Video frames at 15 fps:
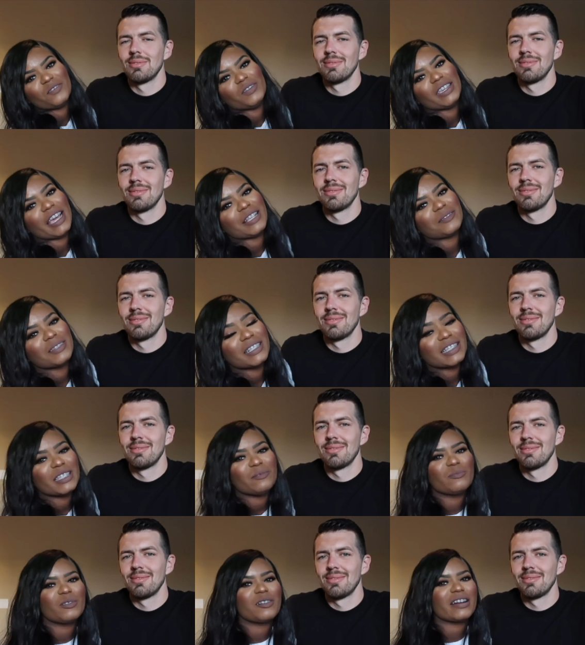Speaker 1: If you guys want to see
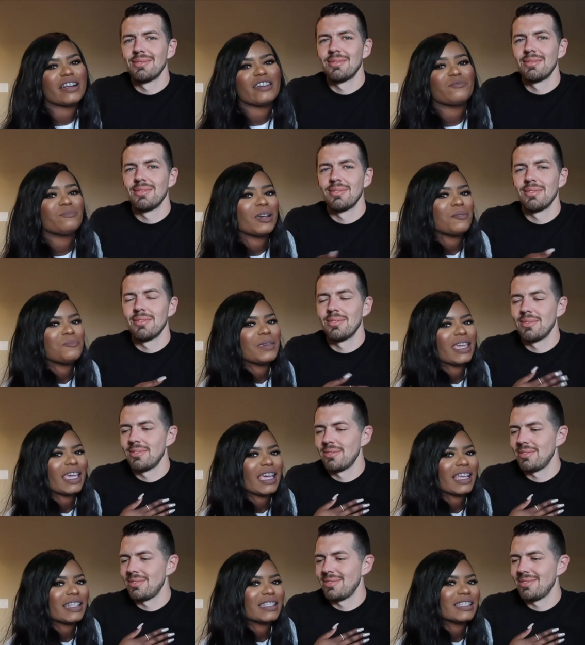more of my
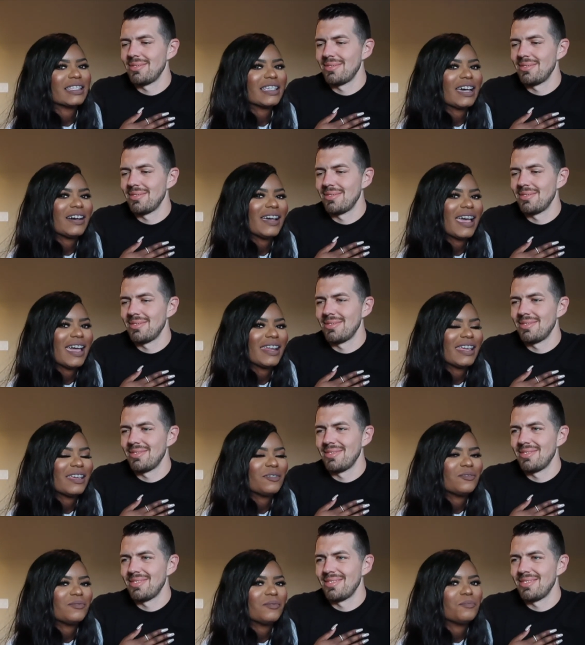man, go ahead
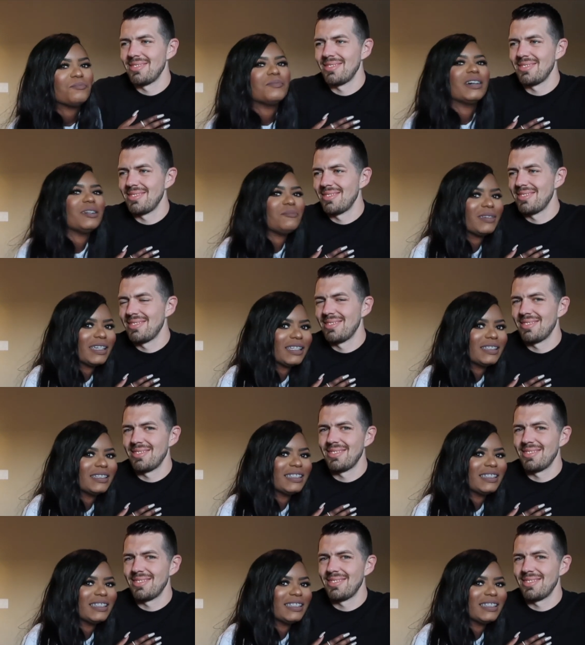and my man.